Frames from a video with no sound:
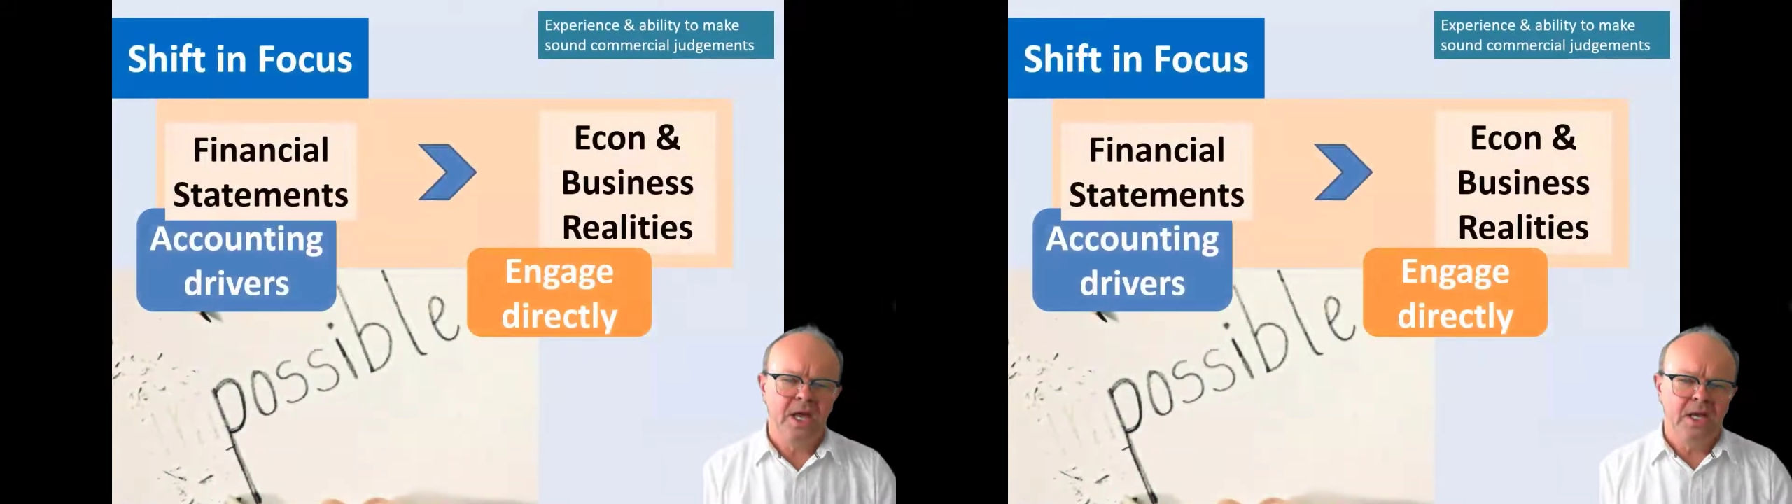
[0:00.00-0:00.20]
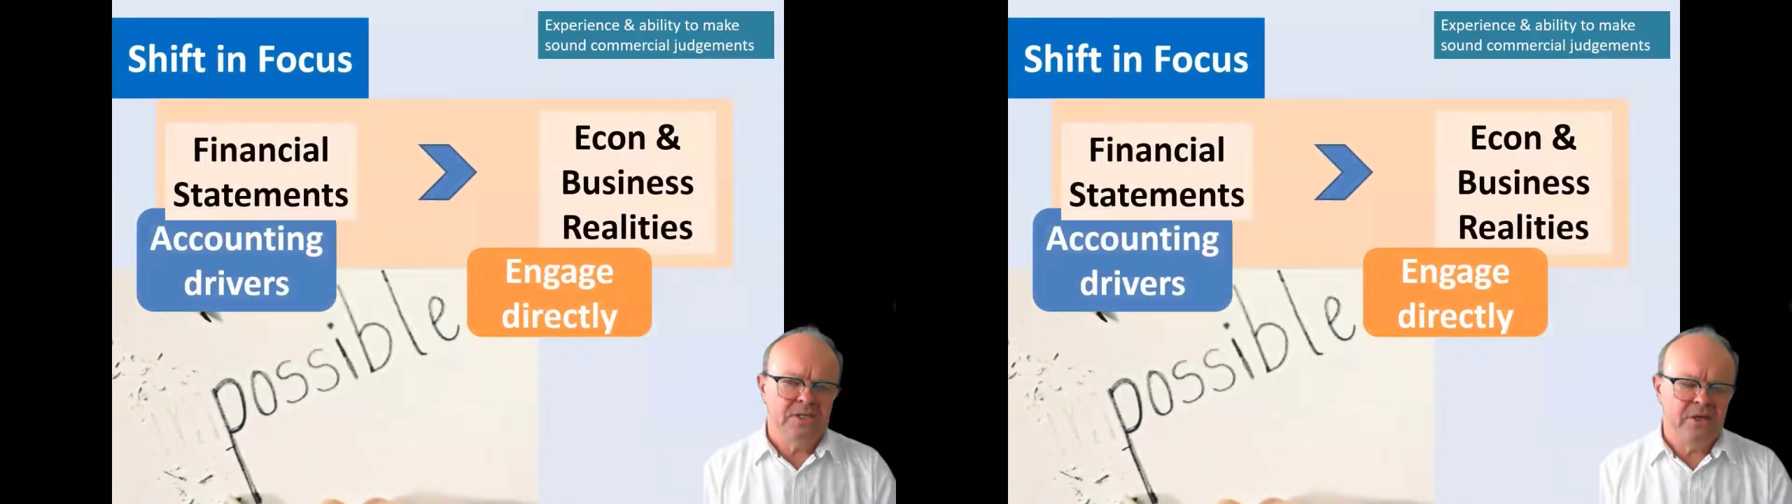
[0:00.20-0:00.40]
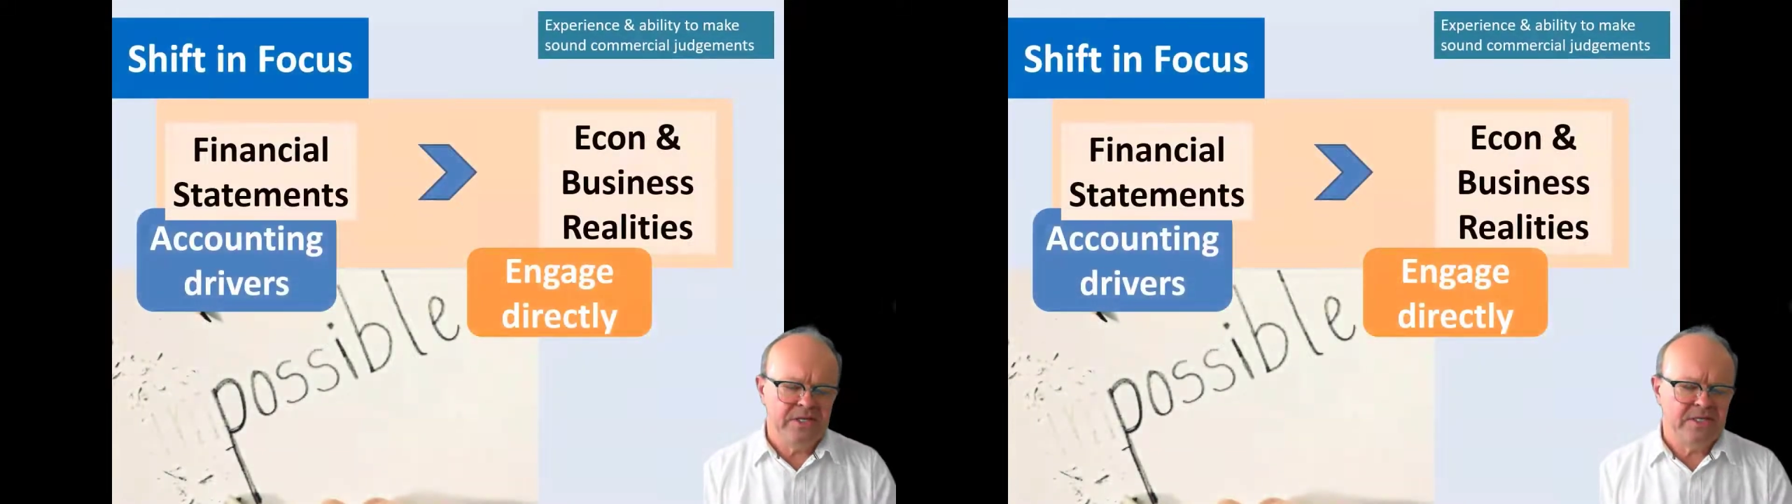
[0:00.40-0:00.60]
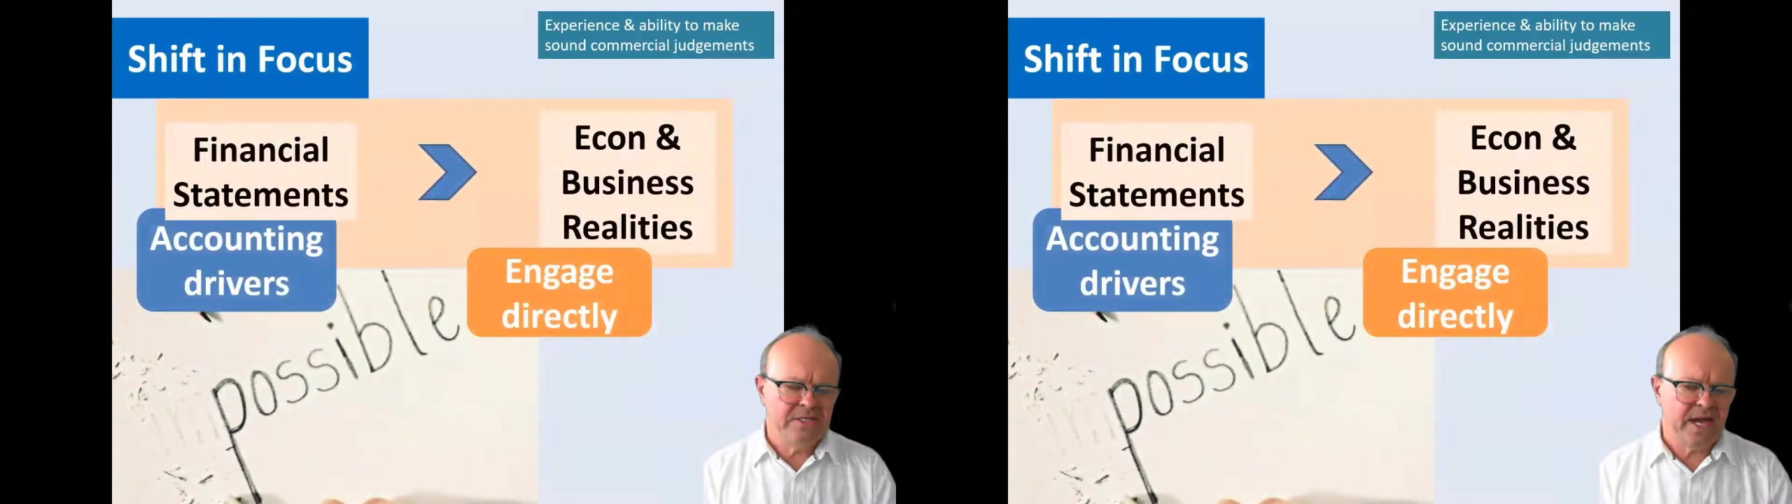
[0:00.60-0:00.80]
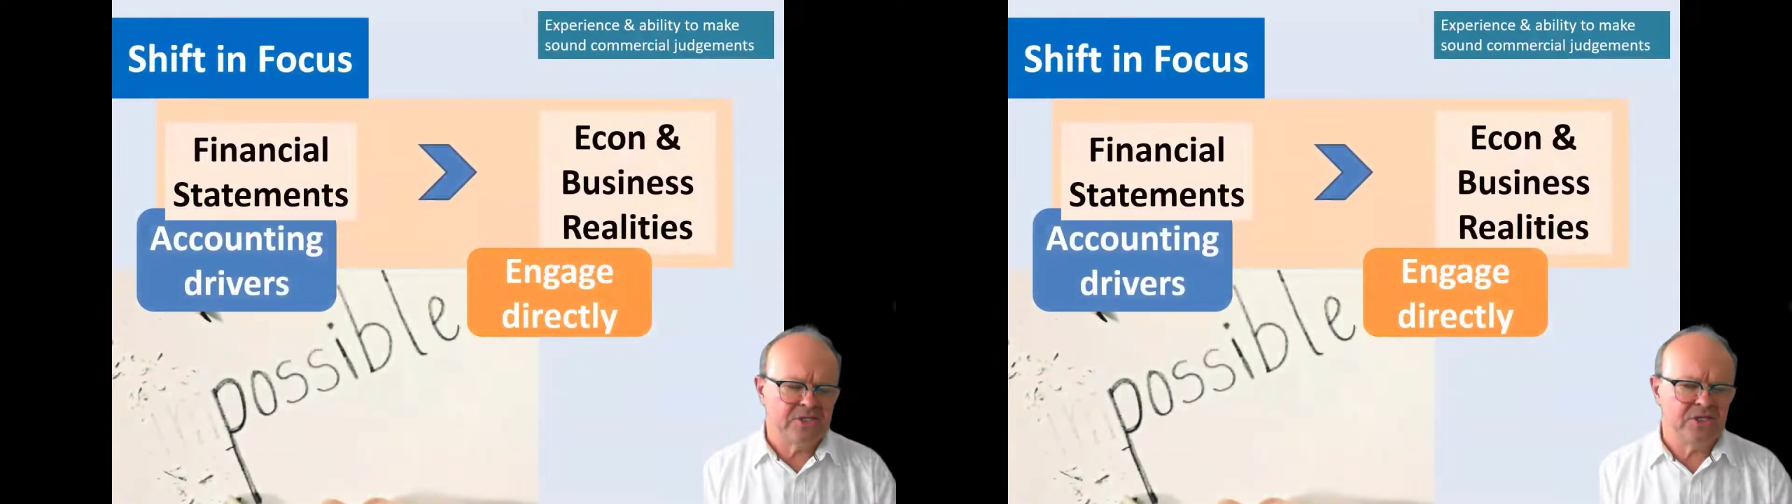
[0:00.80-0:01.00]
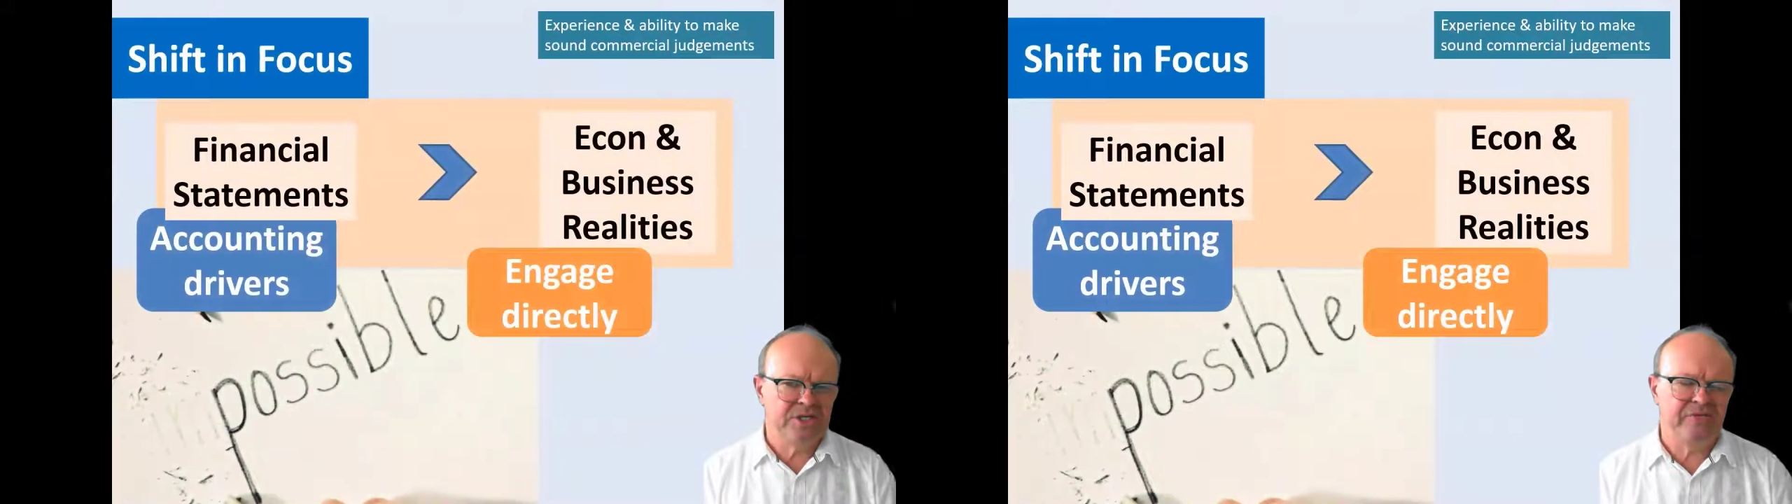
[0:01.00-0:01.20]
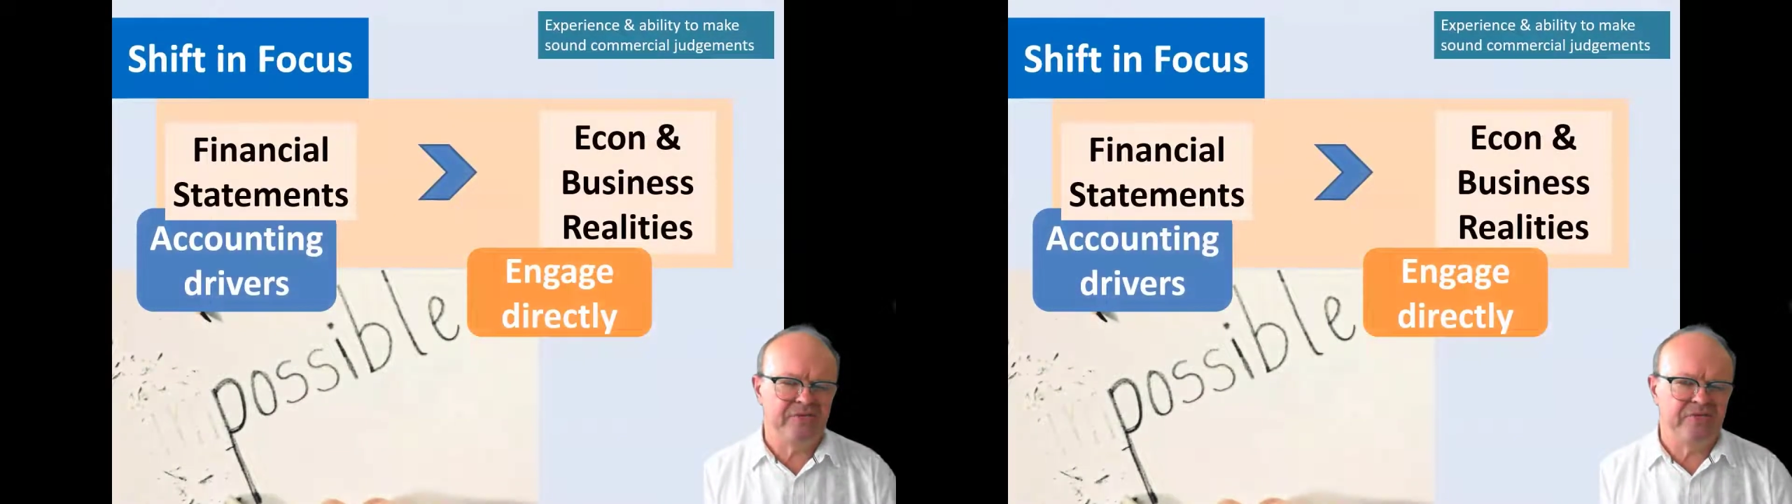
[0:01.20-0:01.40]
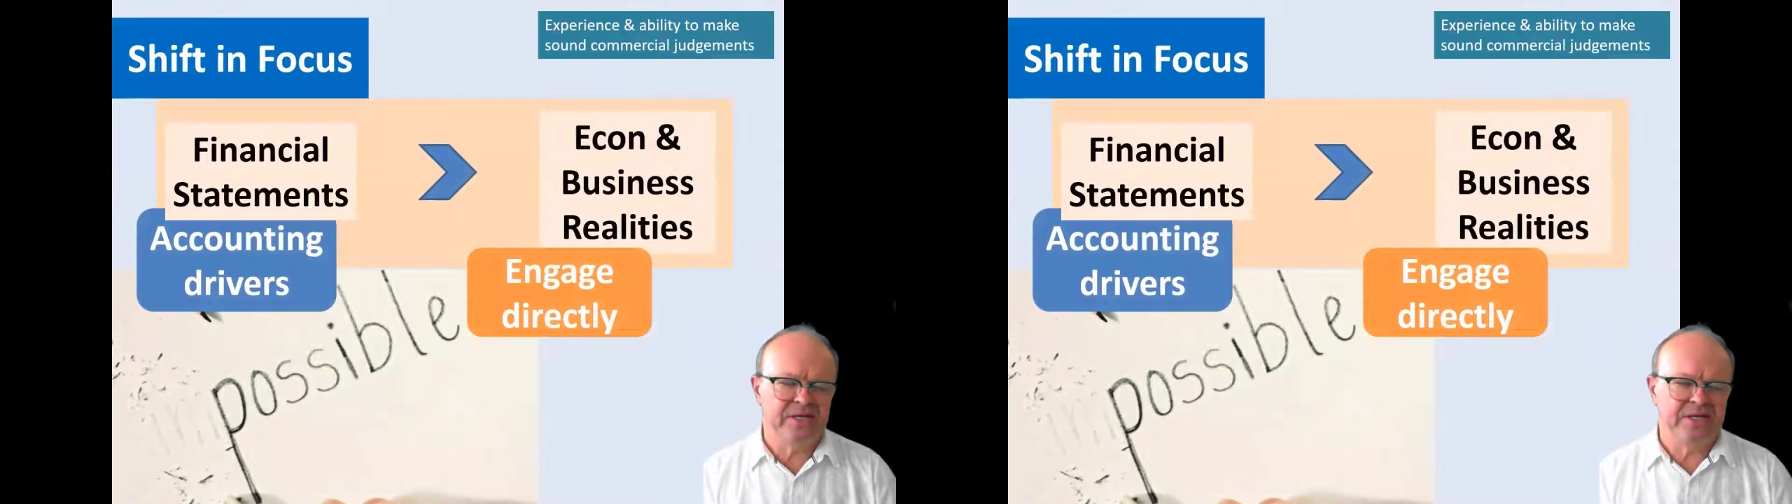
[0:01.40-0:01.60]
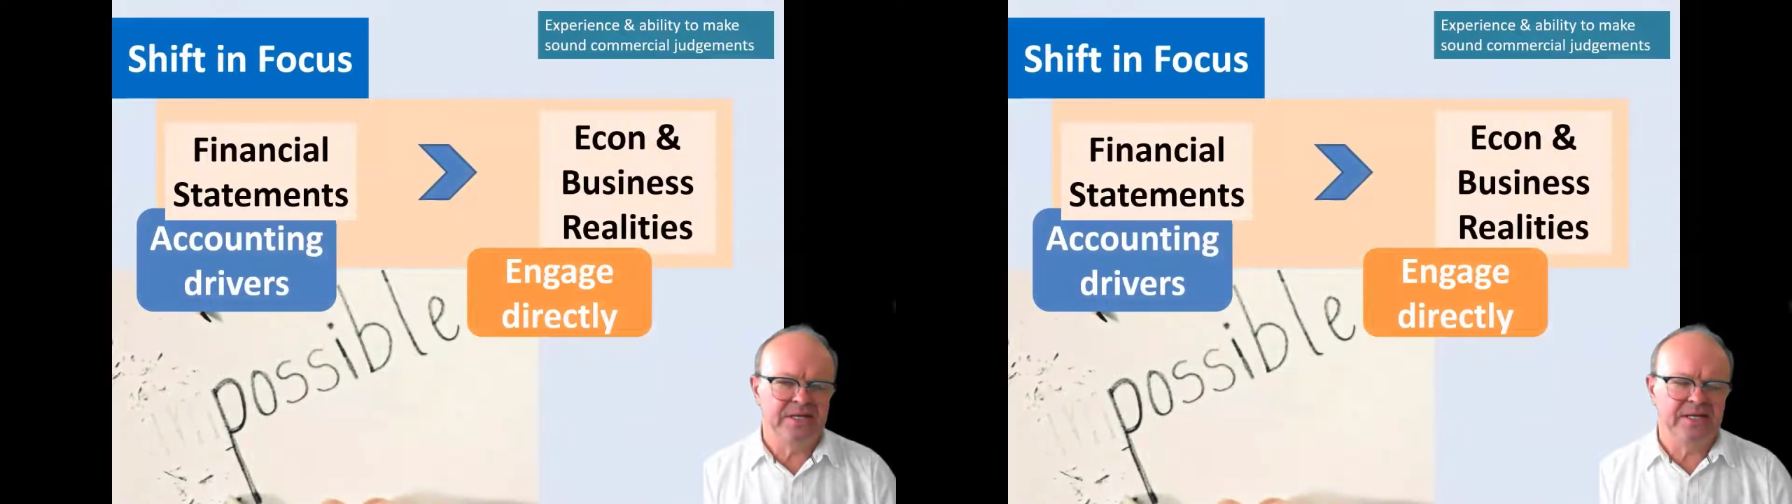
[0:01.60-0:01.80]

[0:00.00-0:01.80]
So this is our shift